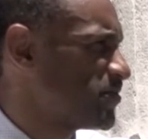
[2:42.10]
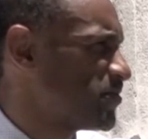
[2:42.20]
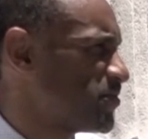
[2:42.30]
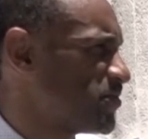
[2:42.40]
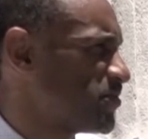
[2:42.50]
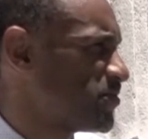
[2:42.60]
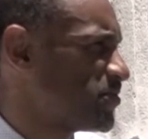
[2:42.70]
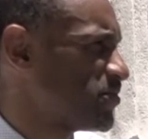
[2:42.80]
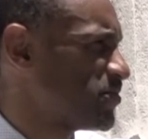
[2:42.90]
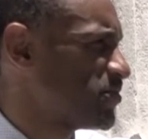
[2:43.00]

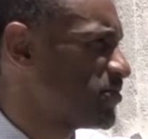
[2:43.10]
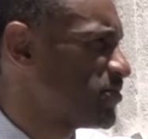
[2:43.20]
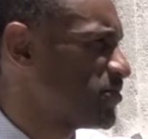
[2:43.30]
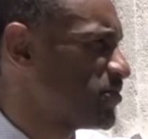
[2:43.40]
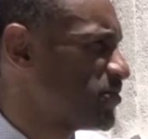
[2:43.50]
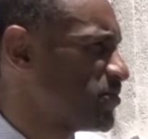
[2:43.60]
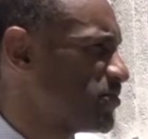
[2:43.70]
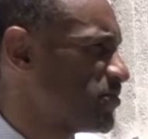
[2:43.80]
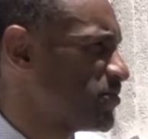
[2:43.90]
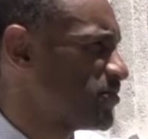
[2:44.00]

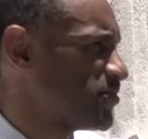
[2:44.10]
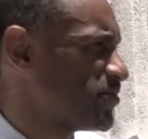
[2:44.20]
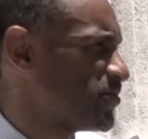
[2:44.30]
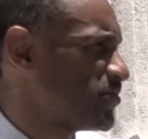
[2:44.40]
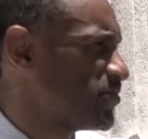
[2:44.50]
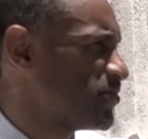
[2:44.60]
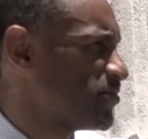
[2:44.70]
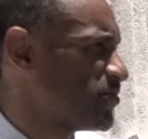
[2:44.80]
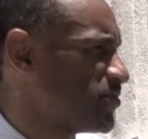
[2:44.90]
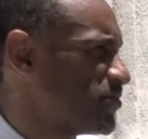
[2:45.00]

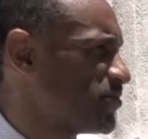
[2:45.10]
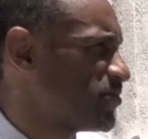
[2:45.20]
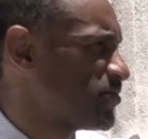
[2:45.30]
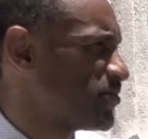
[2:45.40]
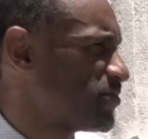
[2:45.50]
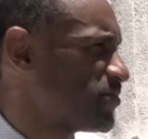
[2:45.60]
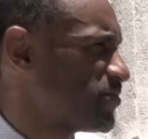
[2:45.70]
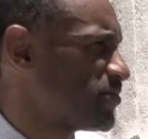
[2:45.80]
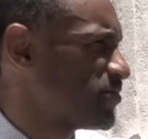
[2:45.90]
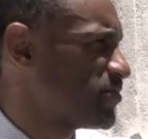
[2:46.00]

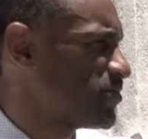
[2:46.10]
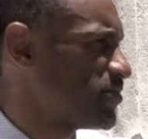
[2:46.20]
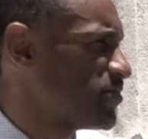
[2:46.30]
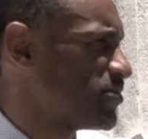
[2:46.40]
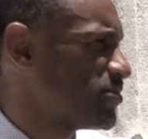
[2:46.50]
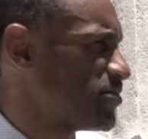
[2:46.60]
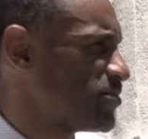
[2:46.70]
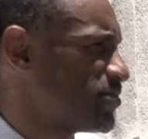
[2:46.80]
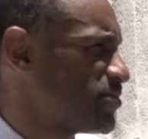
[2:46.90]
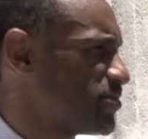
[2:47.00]

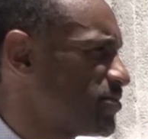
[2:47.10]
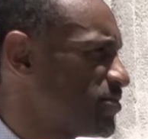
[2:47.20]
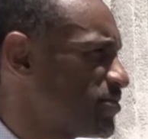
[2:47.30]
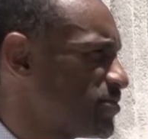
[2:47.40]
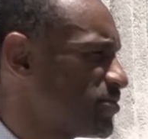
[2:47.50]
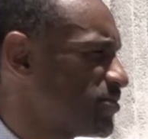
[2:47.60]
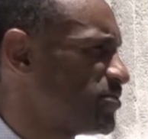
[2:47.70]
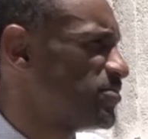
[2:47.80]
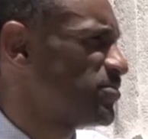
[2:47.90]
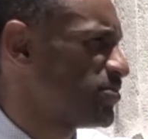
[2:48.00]

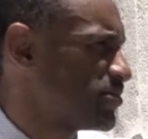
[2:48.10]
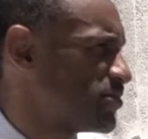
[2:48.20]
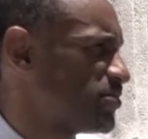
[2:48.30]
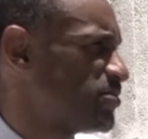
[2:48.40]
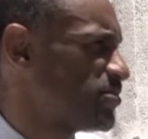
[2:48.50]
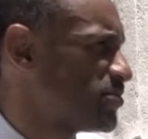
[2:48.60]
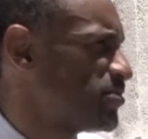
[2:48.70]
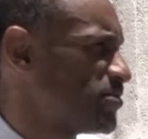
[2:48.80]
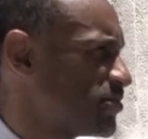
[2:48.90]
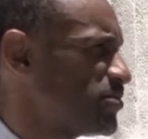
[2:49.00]

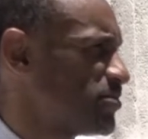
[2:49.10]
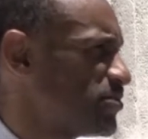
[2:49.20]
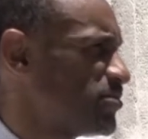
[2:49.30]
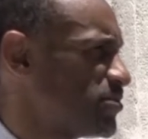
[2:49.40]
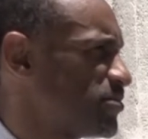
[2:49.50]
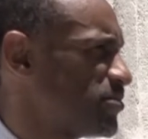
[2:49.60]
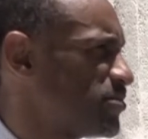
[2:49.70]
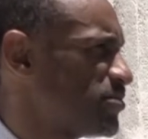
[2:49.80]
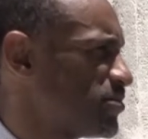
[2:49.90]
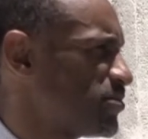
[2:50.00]
(not speaking)